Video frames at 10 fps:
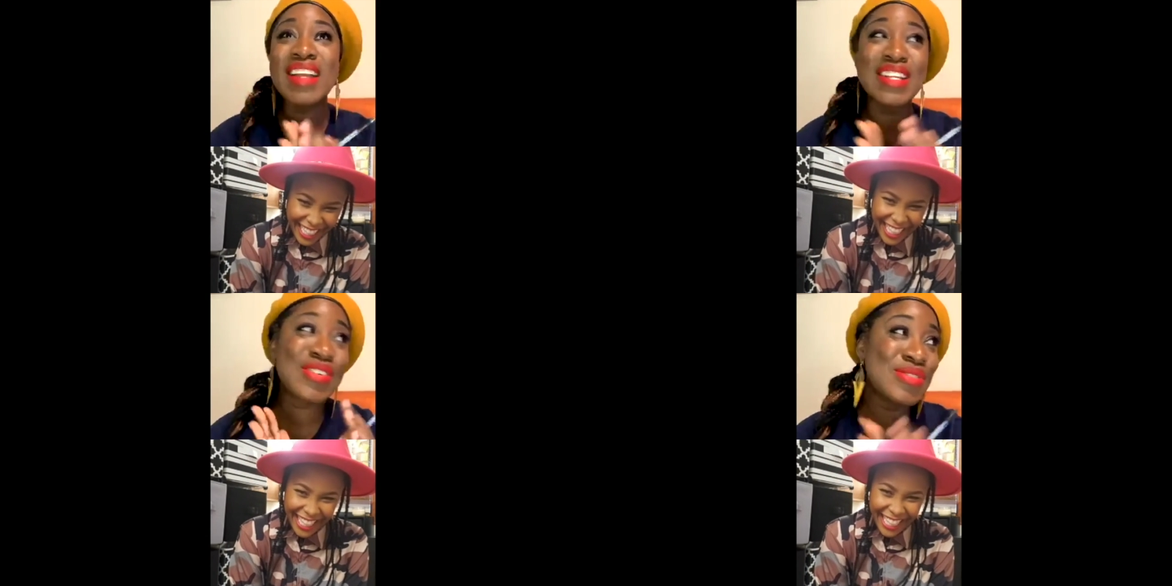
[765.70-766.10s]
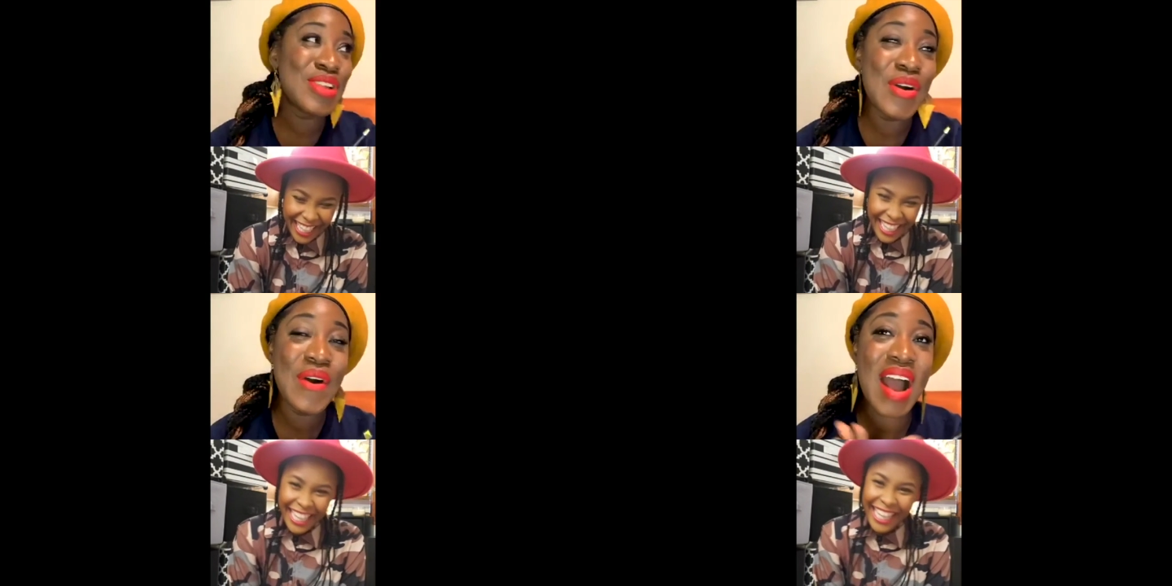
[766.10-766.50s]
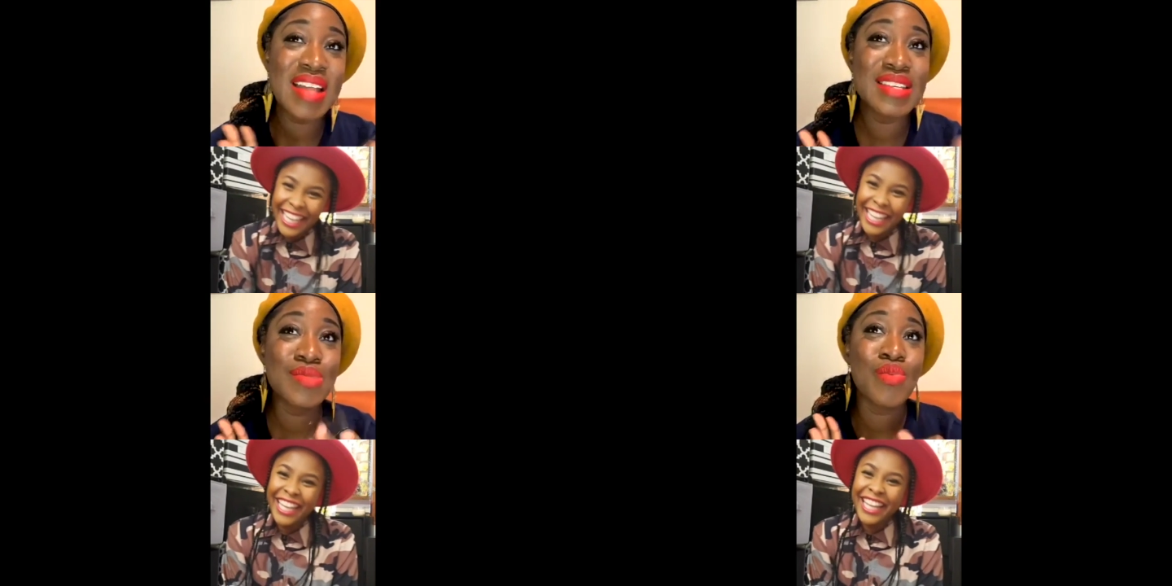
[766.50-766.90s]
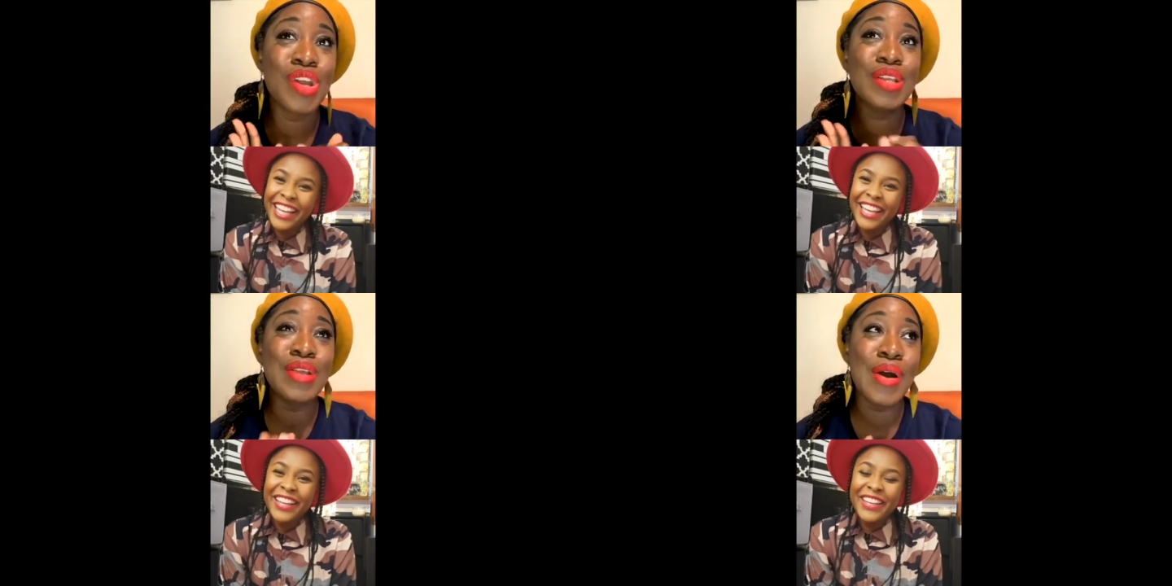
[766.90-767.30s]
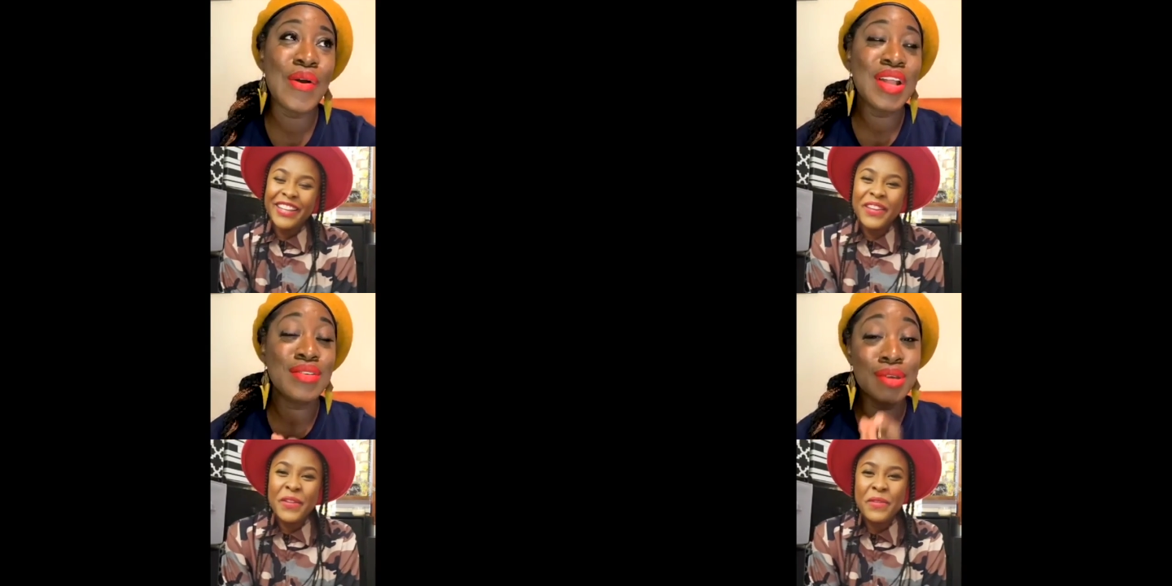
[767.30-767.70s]
Speaker 1: Now, on a practical note,
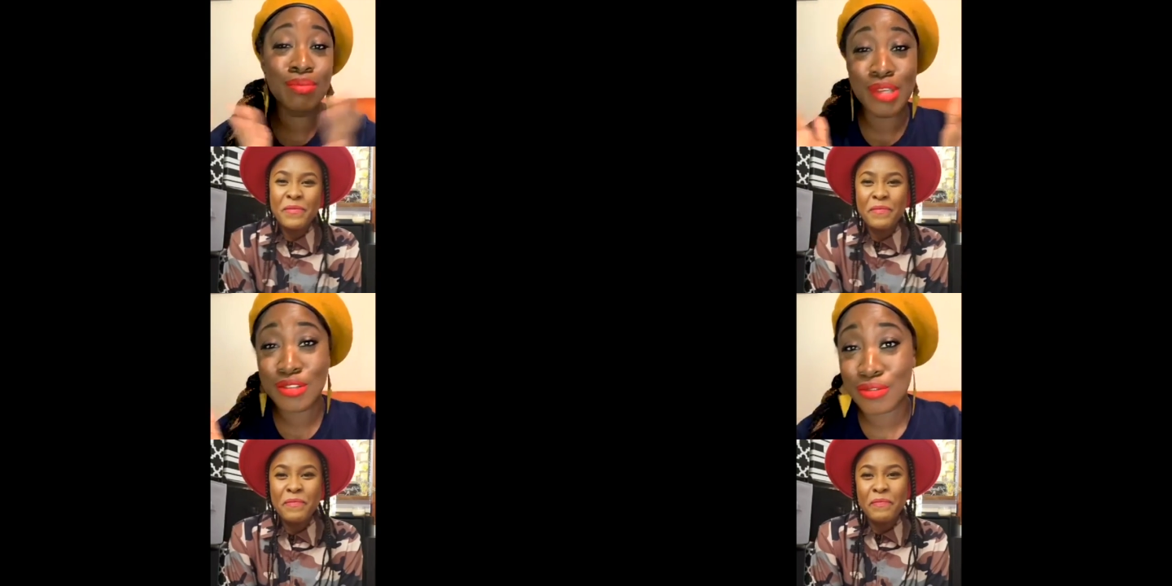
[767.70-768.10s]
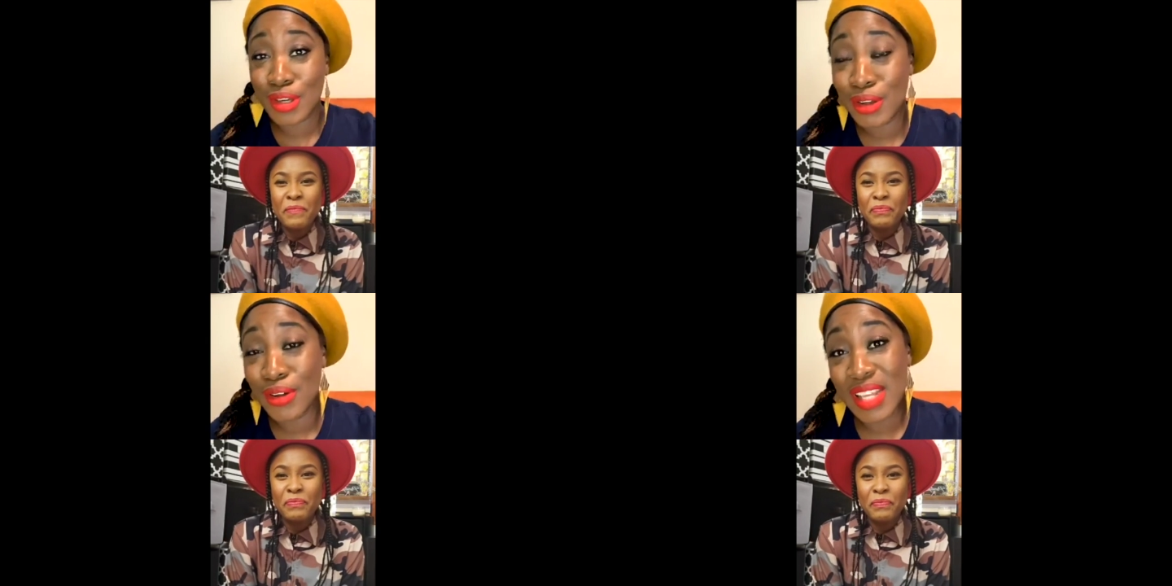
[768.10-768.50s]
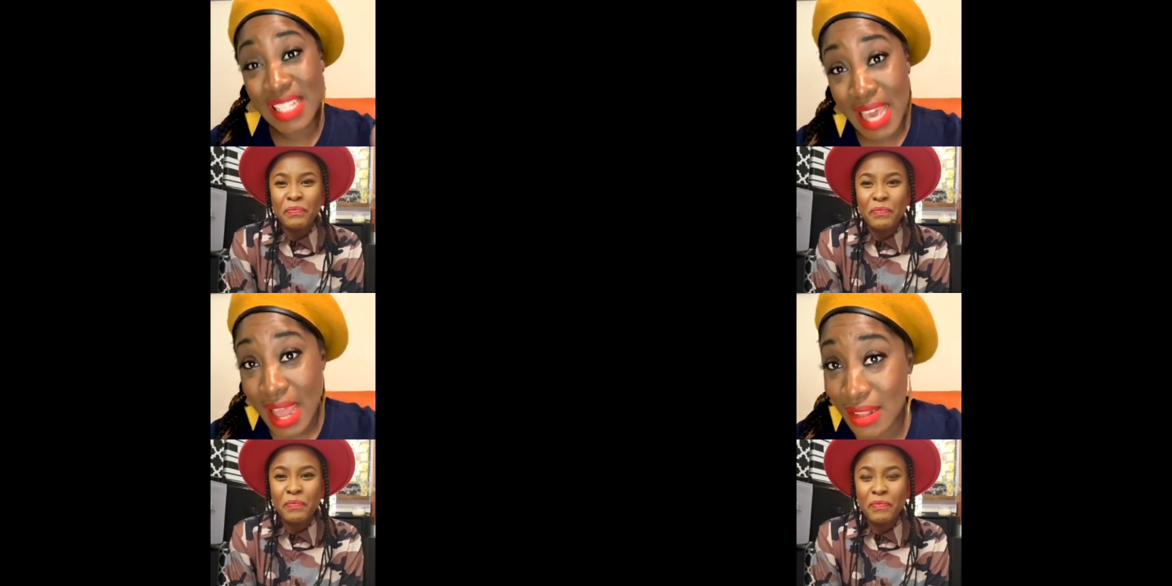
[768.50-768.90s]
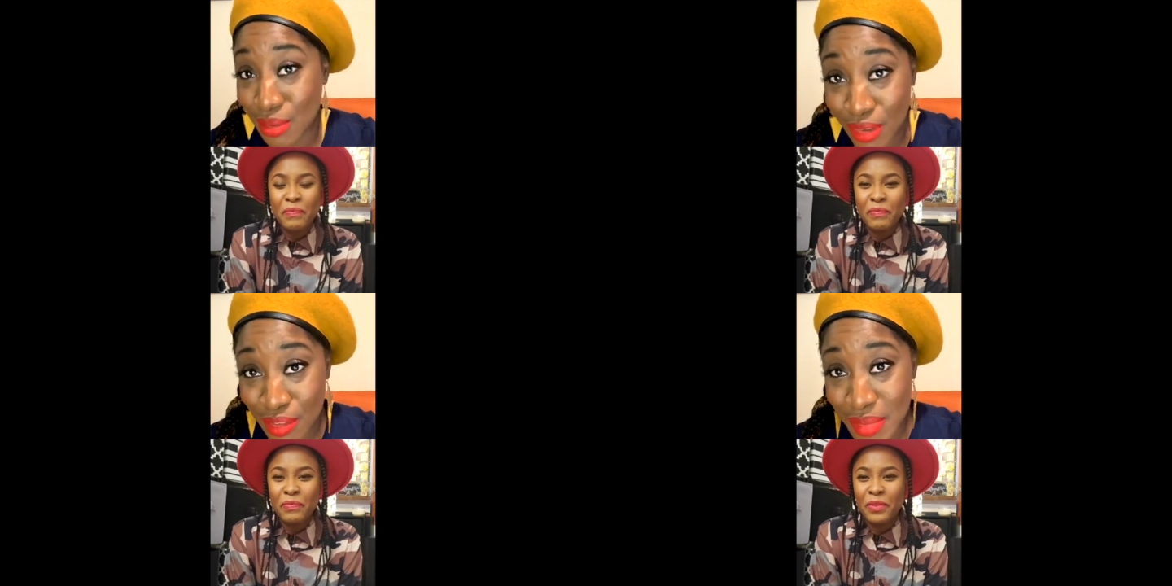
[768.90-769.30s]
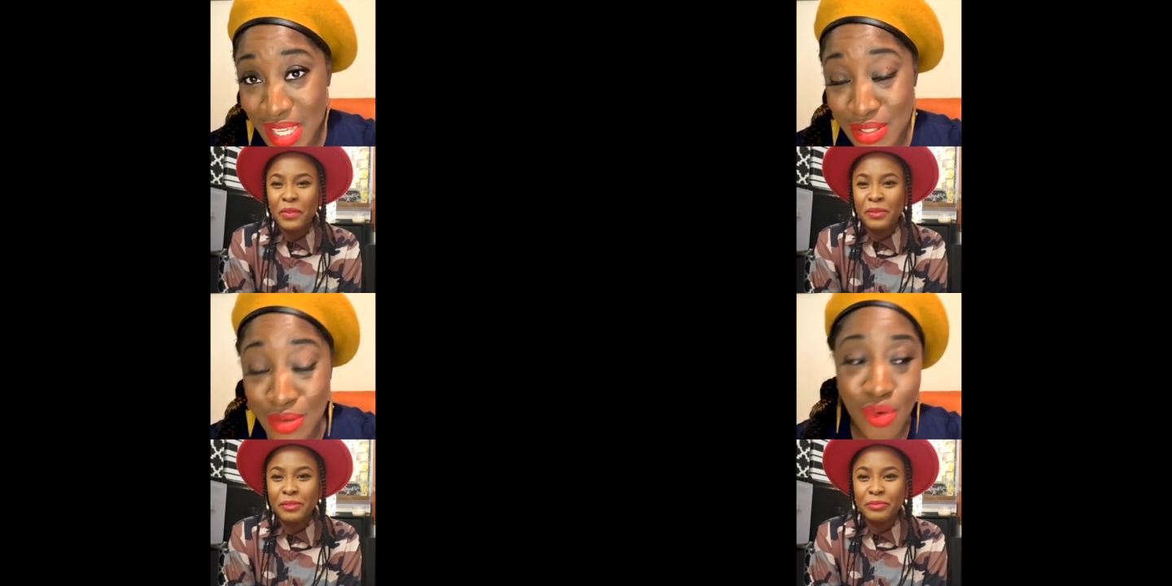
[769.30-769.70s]
I just want to know, and you can be as real
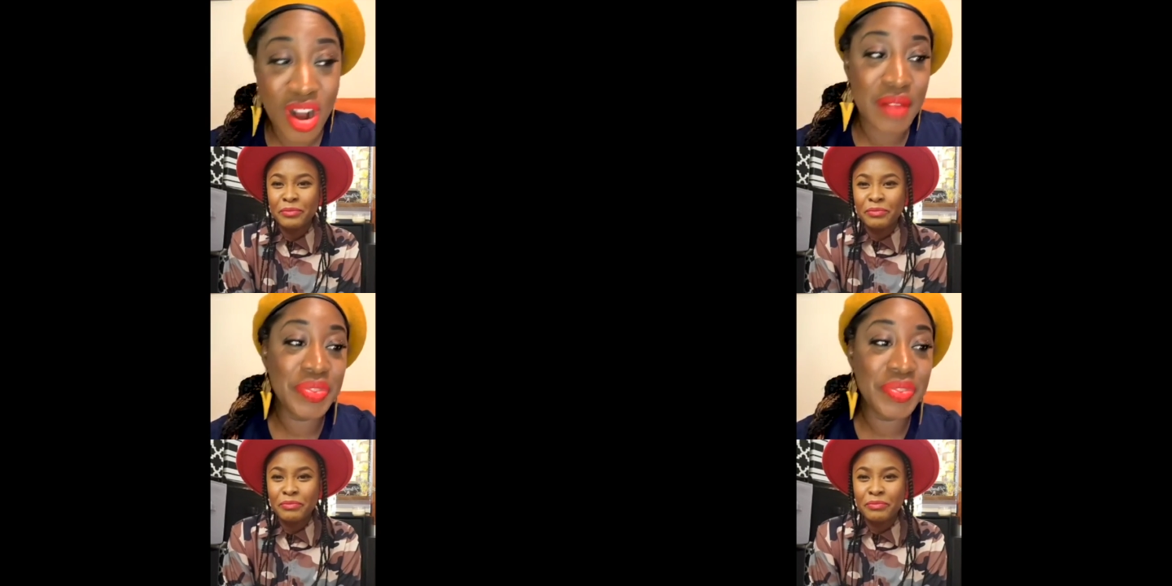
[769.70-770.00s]
and candid